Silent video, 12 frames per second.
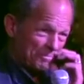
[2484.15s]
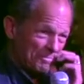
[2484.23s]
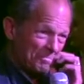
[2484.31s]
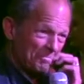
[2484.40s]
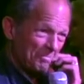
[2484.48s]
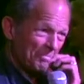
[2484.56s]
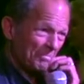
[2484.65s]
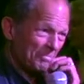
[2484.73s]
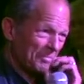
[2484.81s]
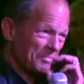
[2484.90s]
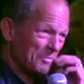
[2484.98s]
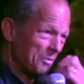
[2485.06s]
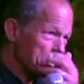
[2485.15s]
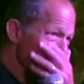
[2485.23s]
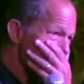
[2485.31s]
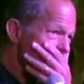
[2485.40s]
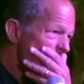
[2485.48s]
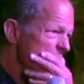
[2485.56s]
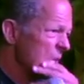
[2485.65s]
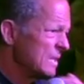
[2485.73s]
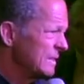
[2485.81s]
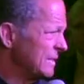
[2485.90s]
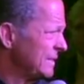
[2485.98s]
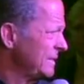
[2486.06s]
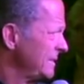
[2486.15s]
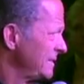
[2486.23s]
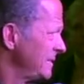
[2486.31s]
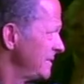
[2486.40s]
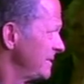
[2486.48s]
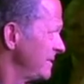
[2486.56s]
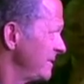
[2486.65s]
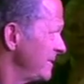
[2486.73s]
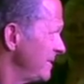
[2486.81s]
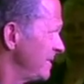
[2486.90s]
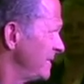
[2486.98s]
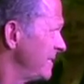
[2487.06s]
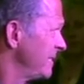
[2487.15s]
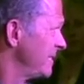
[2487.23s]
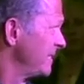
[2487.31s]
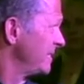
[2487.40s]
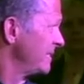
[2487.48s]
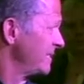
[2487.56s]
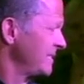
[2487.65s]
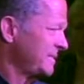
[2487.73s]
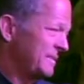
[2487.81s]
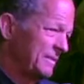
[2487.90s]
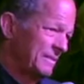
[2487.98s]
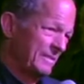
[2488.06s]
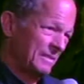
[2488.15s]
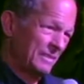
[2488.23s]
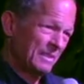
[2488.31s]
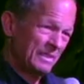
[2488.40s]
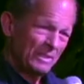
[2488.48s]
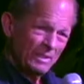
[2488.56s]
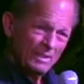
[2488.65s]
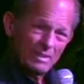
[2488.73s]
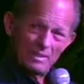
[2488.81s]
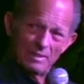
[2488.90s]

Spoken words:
[no speech]